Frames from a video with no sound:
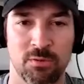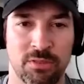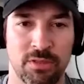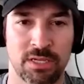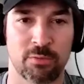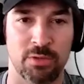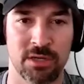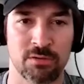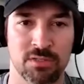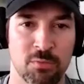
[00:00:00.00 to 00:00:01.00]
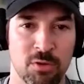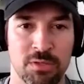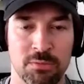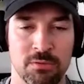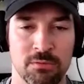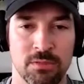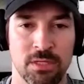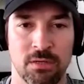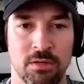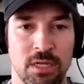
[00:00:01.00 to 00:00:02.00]
with like 300 smart people? You
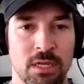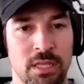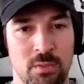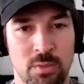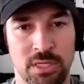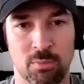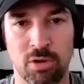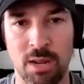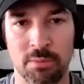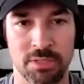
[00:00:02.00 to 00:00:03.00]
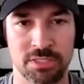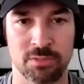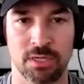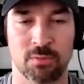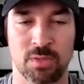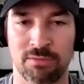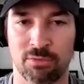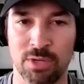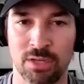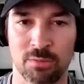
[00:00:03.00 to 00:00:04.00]
know, like we could probably do it. We have
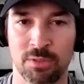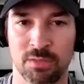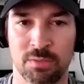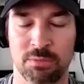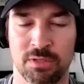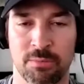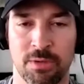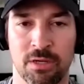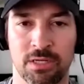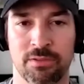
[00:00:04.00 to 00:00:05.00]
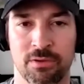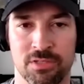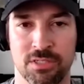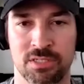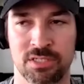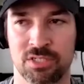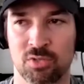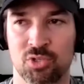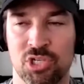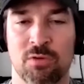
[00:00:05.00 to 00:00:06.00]
300 million people in America. There's just, this is
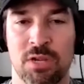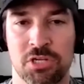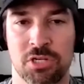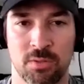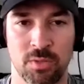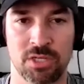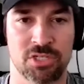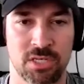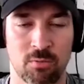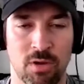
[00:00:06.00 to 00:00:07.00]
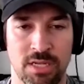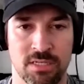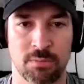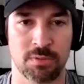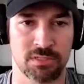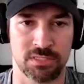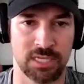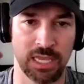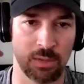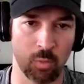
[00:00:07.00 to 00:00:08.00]
generationally, we just need to rise up and just say,
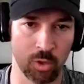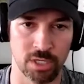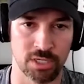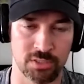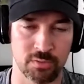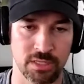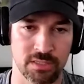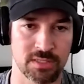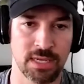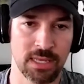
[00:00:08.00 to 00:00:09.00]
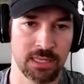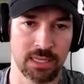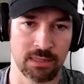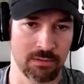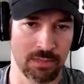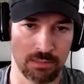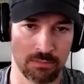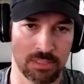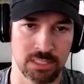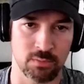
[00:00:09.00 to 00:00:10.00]
hey, we're going to do this
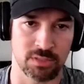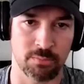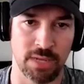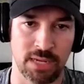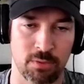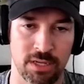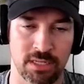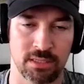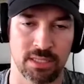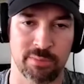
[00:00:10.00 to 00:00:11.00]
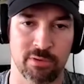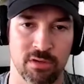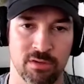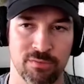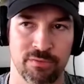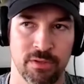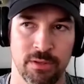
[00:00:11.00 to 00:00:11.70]
and deal with the backbreaking labor of